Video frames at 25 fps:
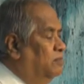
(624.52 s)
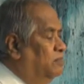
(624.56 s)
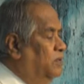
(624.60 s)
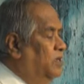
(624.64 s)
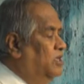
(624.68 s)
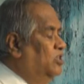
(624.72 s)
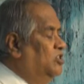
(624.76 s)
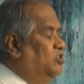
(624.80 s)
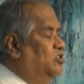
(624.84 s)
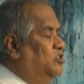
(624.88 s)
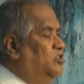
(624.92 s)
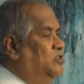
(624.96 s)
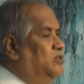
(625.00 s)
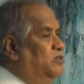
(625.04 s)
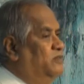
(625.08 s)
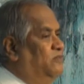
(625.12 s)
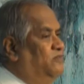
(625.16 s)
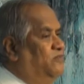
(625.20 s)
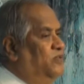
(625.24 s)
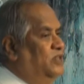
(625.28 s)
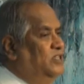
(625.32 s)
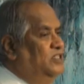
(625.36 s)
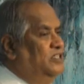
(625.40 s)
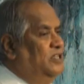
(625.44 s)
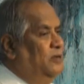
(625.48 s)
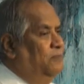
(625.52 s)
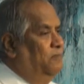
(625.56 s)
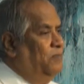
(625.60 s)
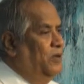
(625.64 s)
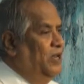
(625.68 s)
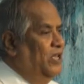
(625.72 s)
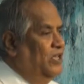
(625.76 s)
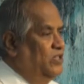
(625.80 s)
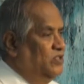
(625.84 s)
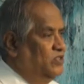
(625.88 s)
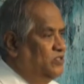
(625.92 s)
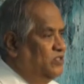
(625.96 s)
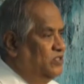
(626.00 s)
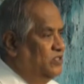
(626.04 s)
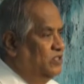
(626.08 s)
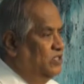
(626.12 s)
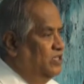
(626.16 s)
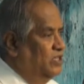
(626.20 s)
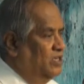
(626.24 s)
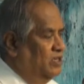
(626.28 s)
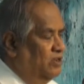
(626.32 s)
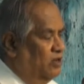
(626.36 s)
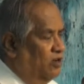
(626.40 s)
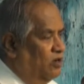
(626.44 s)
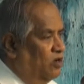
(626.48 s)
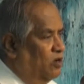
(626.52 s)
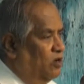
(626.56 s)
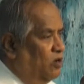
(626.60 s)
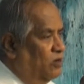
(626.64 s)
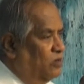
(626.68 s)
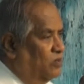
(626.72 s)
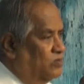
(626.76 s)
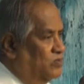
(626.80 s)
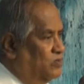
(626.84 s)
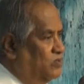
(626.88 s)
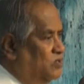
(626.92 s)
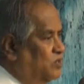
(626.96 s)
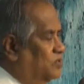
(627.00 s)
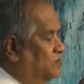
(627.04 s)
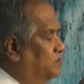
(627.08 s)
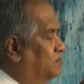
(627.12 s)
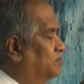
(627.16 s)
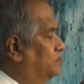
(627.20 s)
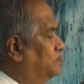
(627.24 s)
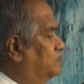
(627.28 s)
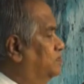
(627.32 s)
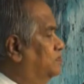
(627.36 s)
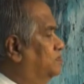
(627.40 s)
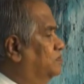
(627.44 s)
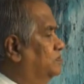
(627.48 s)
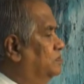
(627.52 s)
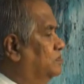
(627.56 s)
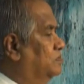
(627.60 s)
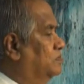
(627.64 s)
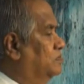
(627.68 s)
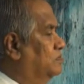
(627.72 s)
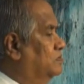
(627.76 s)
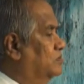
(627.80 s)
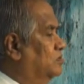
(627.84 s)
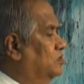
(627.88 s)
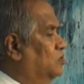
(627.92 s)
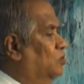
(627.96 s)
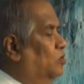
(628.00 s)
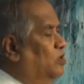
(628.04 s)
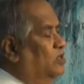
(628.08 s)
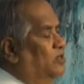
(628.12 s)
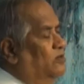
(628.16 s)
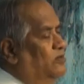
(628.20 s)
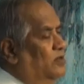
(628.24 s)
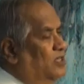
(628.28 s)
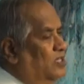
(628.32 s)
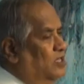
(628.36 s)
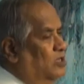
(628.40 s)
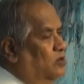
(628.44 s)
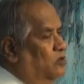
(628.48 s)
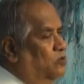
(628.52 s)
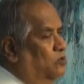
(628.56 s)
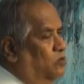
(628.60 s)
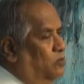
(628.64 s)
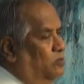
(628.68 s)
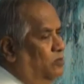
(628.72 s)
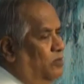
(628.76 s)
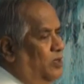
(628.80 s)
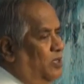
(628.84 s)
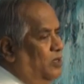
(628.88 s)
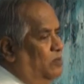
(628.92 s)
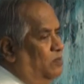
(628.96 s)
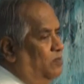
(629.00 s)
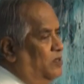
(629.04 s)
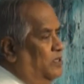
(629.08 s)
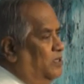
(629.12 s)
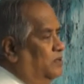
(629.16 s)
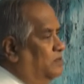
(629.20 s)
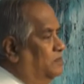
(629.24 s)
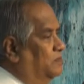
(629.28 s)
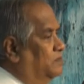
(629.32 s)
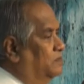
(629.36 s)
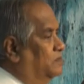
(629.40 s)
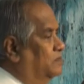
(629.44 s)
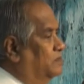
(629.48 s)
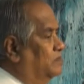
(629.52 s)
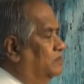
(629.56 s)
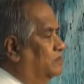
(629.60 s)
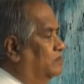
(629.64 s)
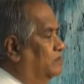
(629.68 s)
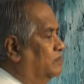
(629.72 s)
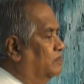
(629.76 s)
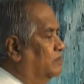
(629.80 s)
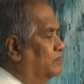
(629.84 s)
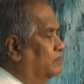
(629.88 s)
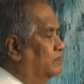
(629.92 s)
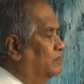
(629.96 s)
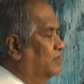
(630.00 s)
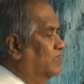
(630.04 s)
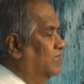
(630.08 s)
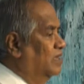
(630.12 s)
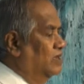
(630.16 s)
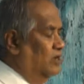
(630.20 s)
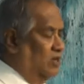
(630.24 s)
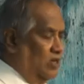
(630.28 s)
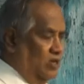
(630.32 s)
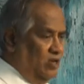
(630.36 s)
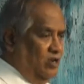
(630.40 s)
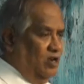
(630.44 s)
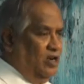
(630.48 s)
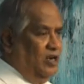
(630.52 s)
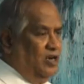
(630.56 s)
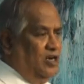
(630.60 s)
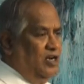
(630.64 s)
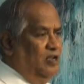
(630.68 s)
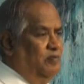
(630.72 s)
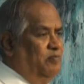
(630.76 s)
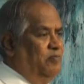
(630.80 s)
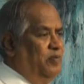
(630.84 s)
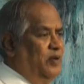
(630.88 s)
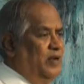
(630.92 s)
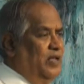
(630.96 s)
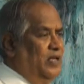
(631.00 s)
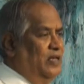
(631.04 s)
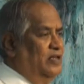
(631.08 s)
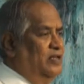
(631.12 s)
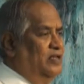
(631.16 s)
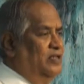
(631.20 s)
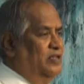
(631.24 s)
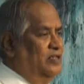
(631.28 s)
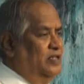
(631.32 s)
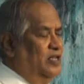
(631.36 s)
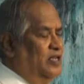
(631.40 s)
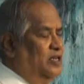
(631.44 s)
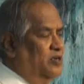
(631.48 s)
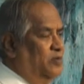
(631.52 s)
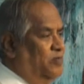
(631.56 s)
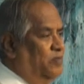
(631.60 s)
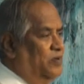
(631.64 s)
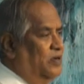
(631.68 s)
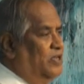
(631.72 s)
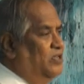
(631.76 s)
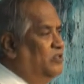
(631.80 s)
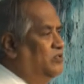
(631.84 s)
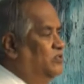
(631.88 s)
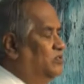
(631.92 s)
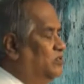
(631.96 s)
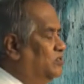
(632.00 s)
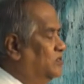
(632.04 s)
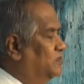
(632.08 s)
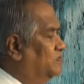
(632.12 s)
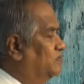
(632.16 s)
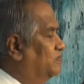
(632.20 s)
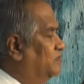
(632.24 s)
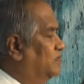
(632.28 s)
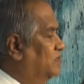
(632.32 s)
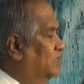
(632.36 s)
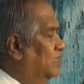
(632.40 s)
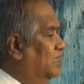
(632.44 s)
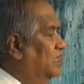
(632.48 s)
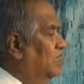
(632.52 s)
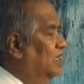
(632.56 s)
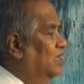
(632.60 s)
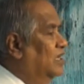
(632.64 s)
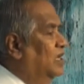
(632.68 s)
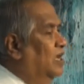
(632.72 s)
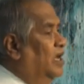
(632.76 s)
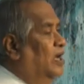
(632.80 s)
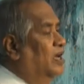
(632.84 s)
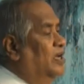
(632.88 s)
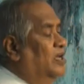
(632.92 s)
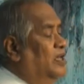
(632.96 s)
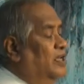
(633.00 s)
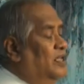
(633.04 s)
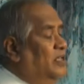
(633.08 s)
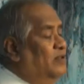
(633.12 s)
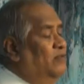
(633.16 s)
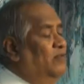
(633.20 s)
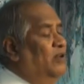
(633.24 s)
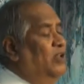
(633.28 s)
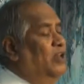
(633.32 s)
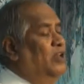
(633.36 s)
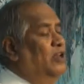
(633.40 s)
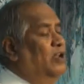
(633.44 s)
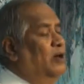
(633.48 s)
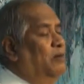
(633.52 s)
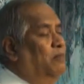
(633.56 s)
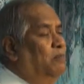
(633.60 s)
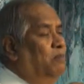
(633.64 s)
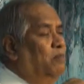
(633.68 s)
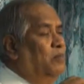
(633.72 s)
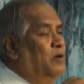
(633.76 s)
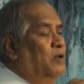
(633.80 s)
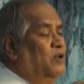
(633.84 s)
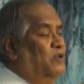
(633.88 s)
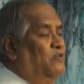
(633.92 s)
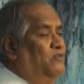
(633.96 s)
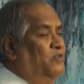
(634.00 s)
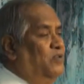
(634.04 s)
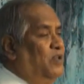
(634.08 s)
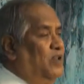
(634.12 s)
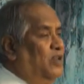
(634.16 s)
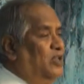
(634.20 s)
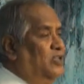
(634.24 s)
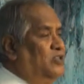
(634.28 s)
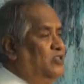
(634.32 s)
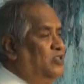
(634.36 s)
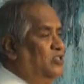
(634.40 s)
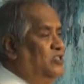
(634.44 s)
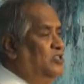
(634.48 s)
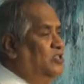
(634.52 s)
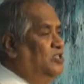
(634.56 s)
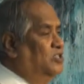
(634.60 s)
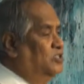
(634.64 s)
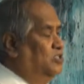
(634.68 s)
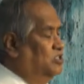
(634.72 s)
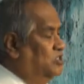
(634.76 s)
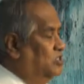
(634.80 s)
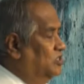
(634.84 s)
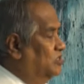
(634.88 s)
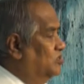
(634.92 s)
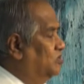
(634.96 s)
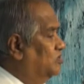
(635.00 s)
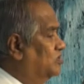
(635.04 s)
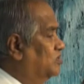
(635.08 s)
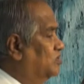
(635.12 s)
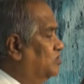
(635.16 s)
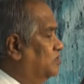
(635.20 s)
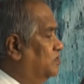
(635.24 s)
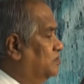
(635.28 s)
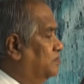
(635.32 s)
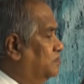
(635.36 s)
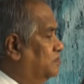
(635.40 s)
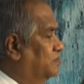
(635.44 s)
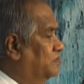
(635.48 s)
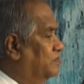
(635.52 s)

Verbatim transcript: Please fix a place in your house, whatever the room may be. Regularly pray in that place. I can give a number of illustrations.